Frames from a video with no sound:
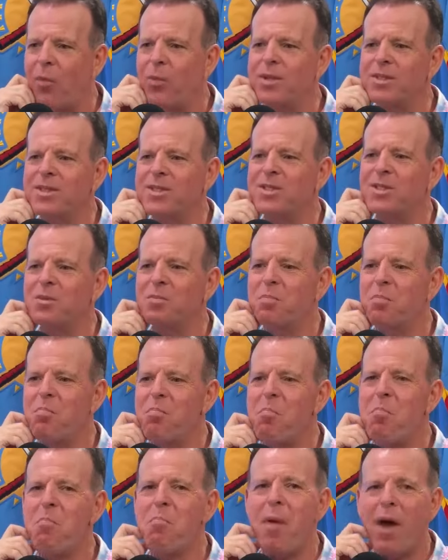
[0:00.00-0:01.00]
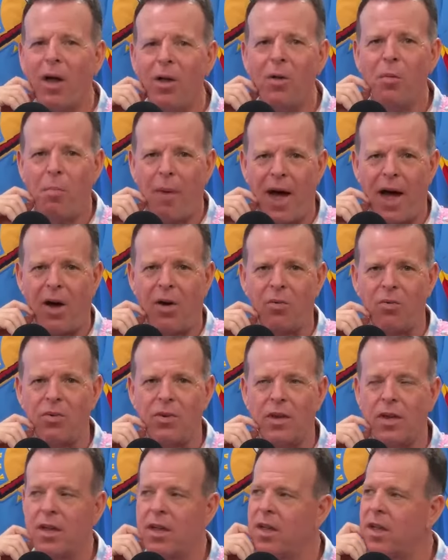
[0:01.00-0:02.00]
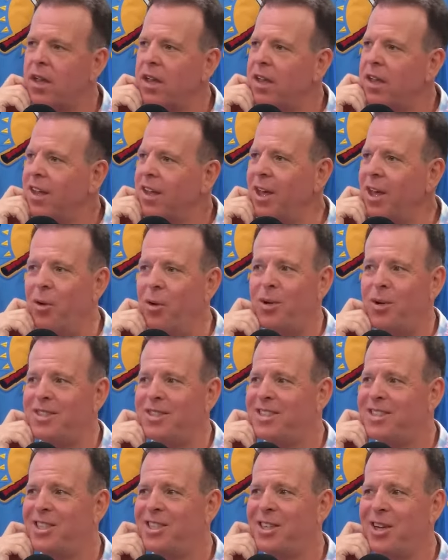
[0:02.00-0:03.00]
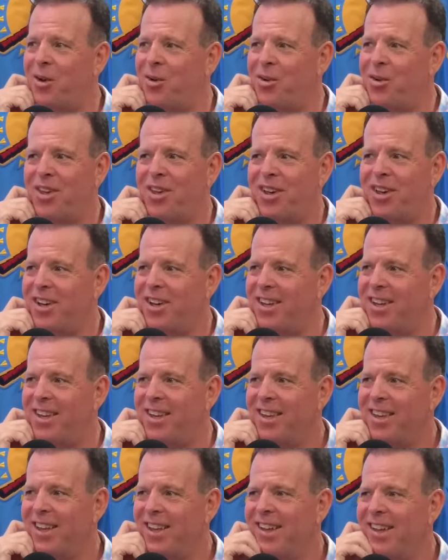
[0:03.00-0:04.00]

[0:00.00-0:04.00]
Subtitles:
was spellbound. It was so good.